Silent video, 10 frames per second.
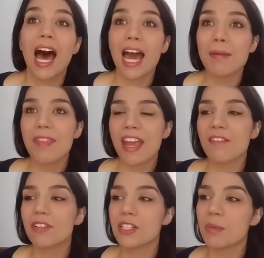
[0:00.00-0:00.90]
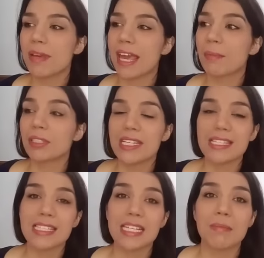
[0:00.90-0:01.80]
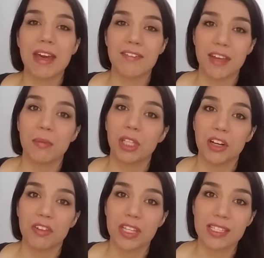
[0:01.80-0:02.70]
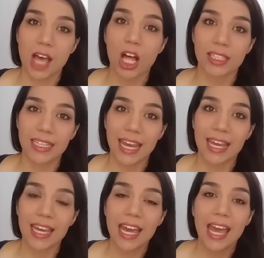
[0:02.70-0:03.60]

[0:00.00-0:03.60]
I'm thankful to be able to see my family over this holiday.